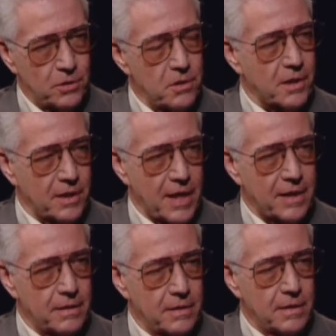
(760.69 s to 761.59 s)
look like
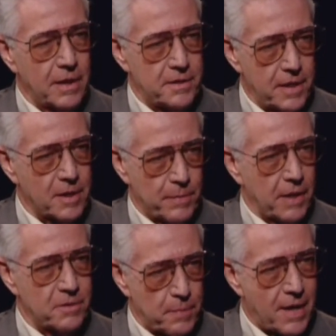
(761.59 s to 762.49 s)
yeah. a tick about
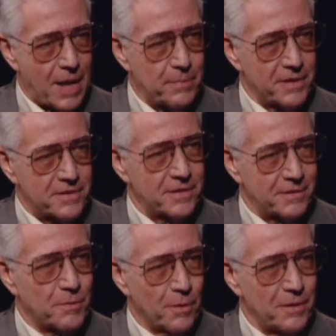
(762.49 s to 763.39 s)
to pop, as the
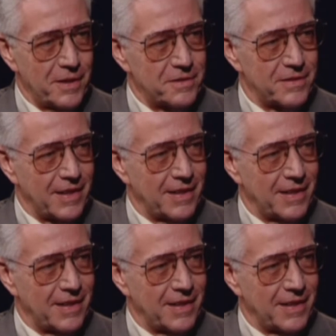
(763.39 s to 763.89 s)
quote is. And